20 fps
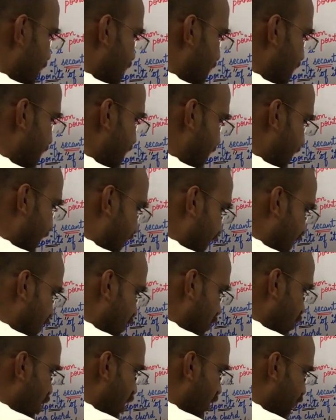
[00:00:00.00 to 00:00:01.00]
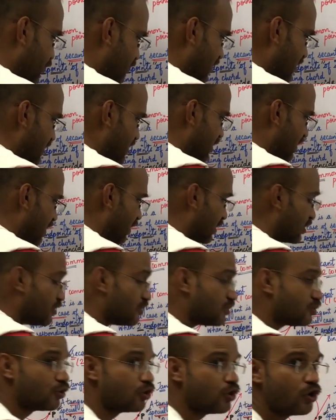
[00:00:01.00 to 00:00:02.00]
the end of the circle,
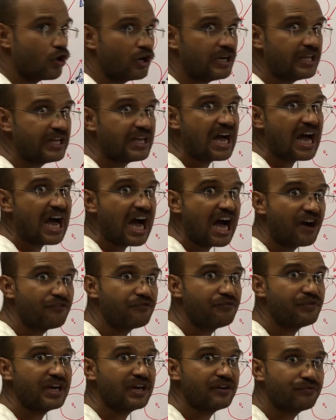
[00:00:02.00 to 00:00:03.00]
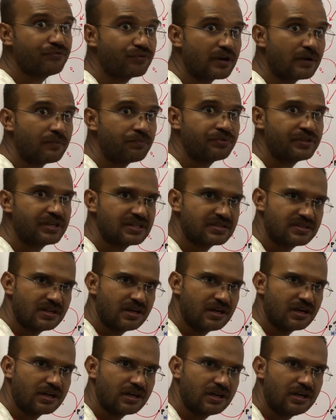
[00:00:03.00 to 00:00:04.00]
slowly away from the
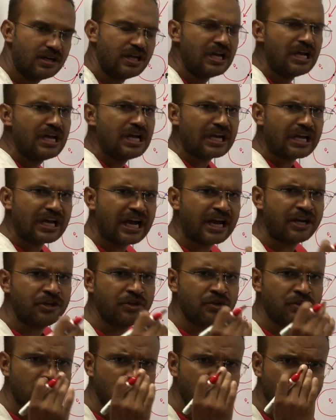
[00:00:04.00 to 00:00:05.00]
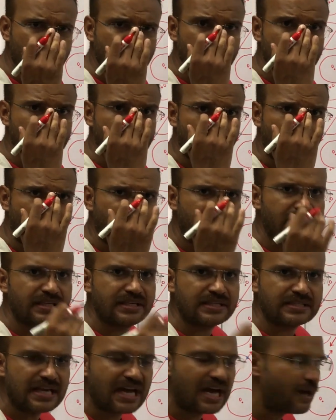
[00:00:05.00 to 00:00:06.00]
circle. Can you notice what
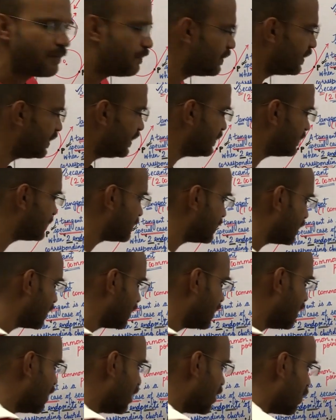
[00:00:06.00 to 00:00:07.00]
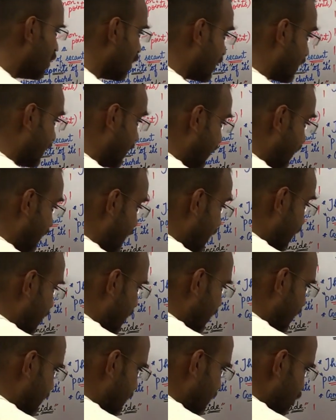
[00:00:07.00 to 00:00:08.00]
is happening sir? Okay,
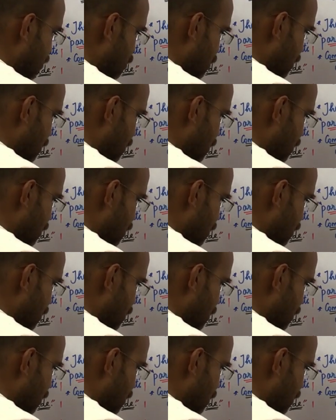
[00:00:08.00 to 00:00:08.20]
let us